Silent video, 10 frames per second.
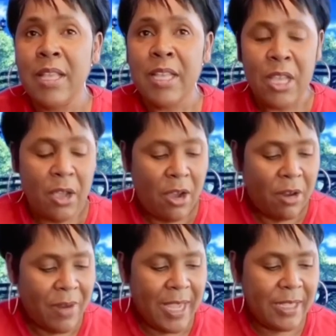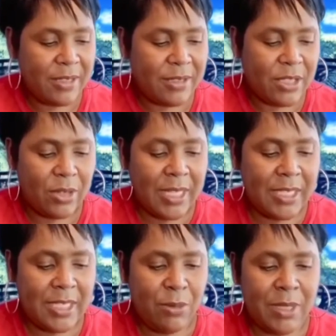All right, so let's see
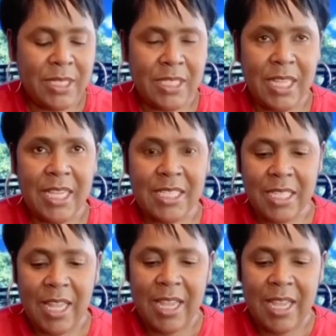what this tastes like.